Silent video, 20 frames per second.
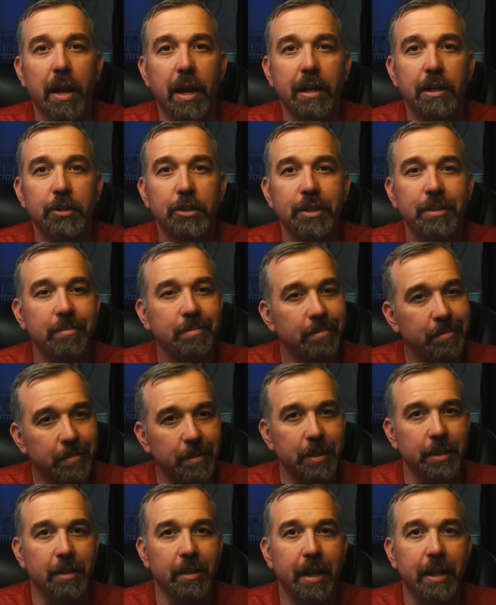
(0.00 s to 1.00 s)
strategy,
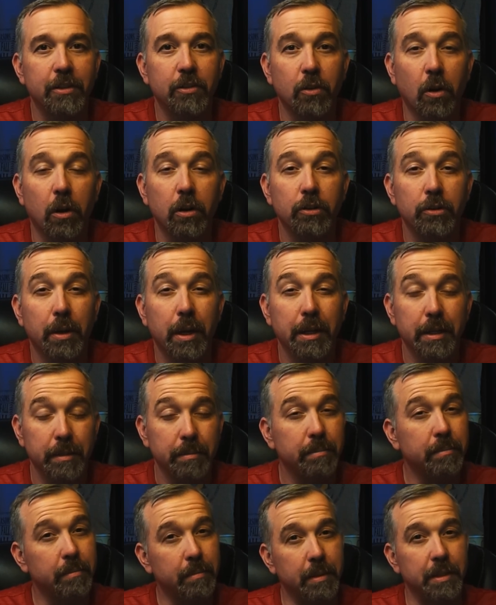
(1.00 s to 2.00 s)
you like Star Trek,
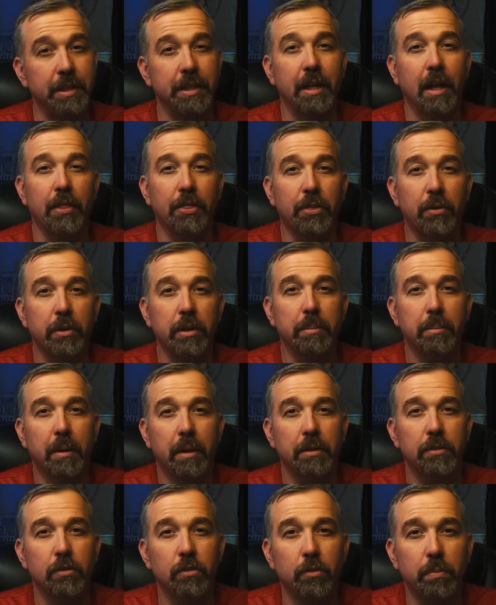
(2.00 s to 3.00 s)
and you got
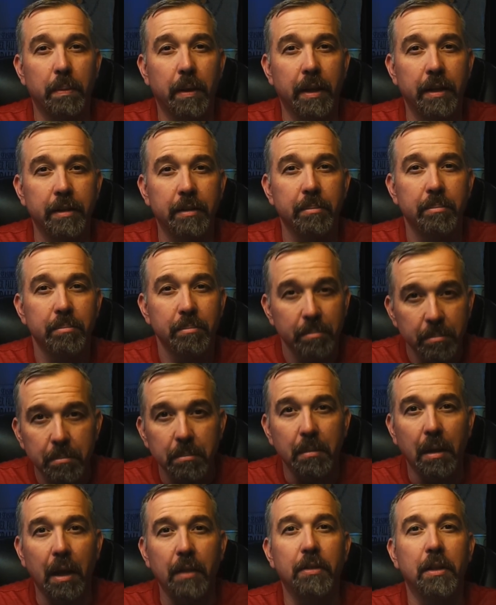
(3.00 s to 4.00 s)
$30 to spend,
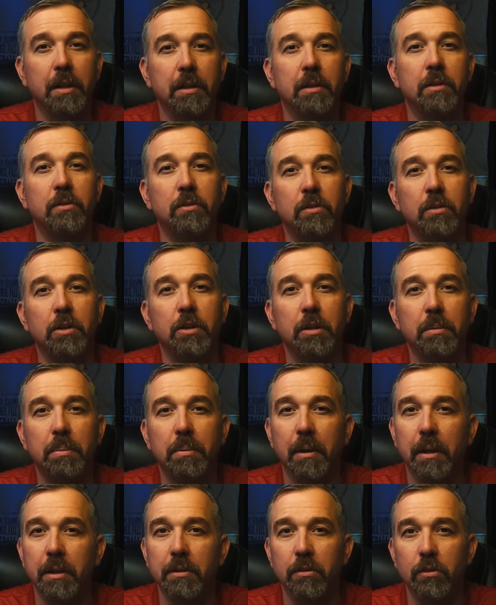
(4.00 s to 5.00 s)
I think this is a good
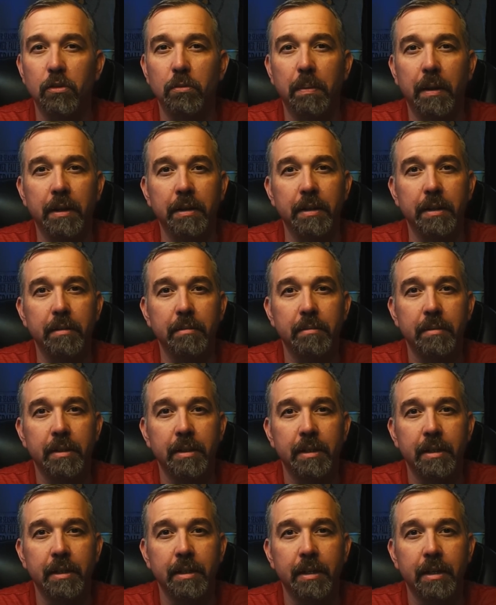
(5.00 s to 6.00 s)
place to spend it.
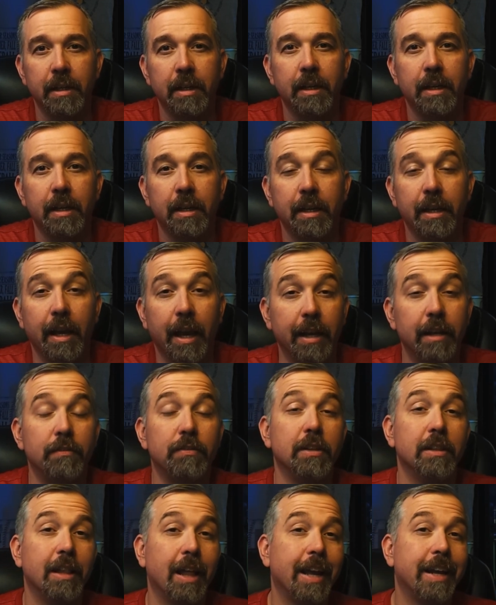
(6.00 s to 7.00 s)
And
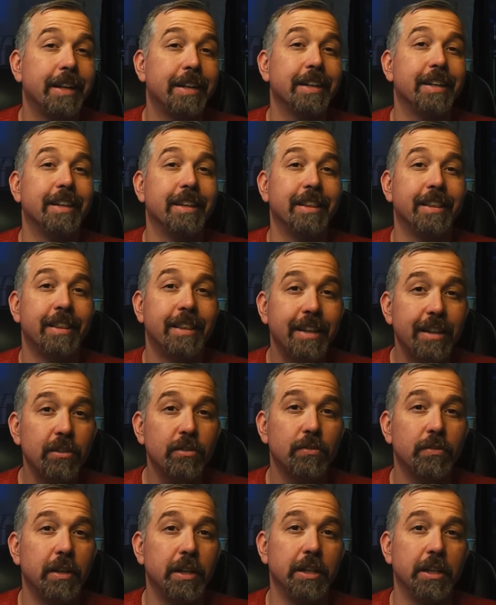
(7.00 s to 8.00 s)
if you liked
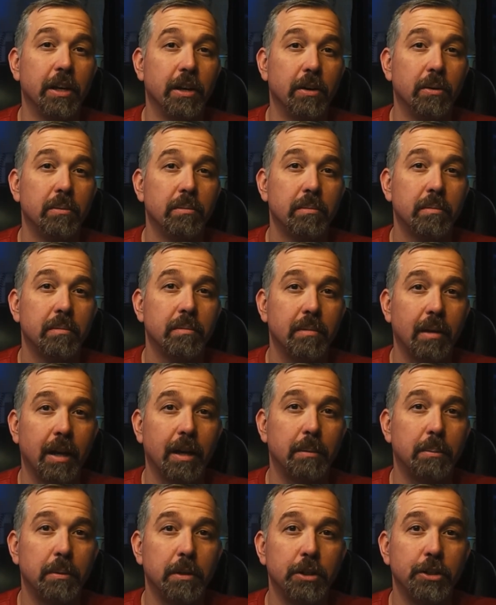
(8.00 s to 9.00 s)
this video,
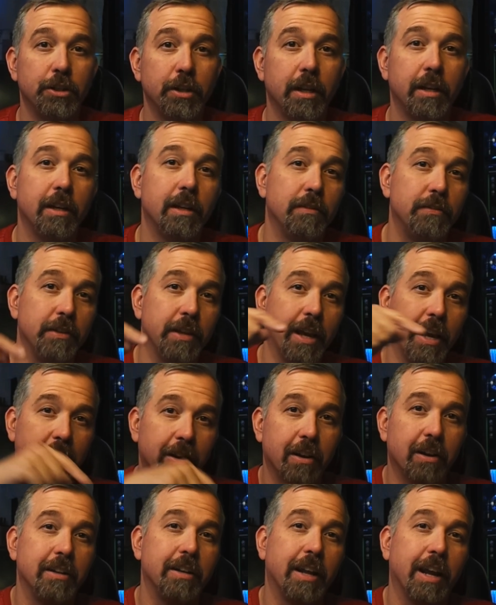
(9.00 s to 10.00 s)
I'd appreciate it if you head
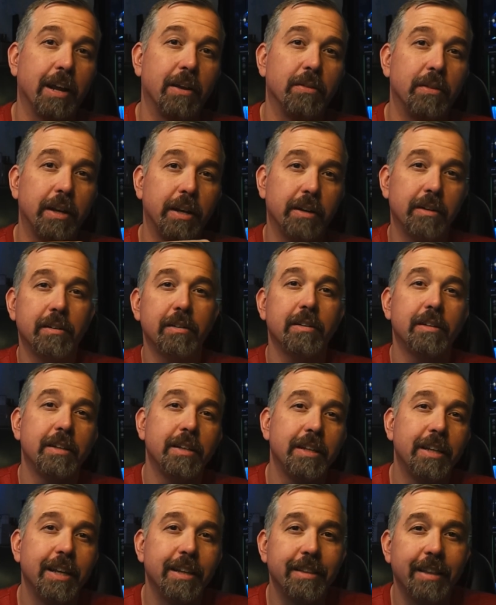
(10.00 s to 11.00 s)
on down there,
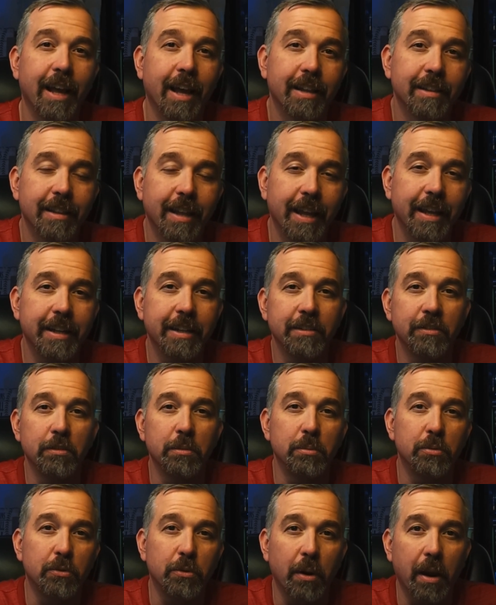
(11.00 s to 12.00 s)
hit that like and
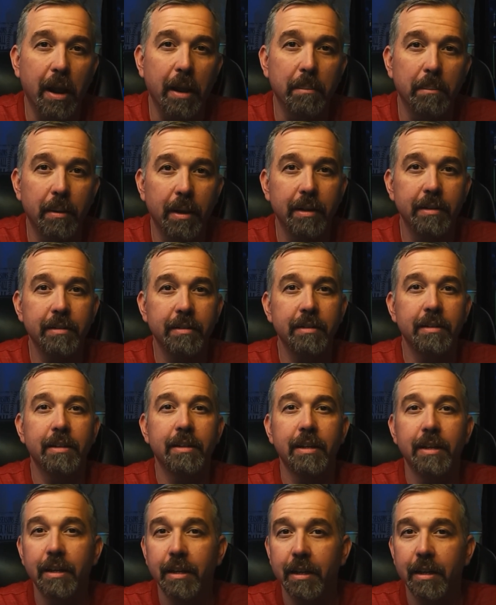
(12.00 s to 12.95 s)
subscribe button,